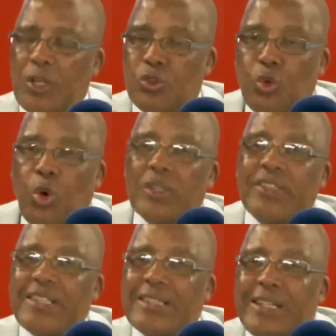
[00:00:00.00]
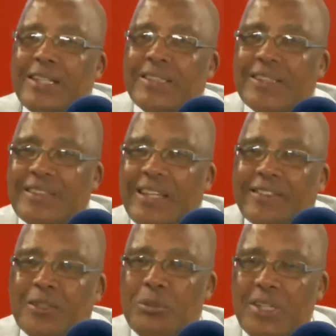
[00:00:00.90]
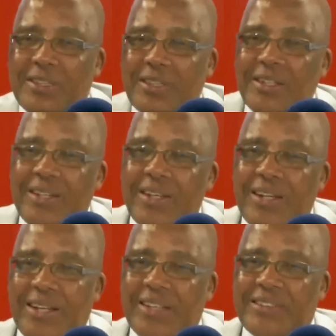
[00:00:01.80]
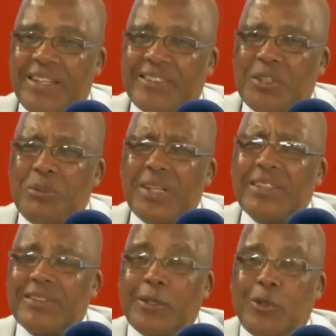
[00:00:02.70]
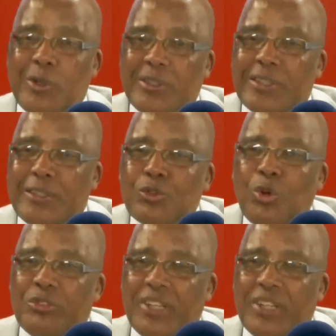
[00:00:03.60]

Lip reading: is called intelligence estimate. Let's estimate the security risk of the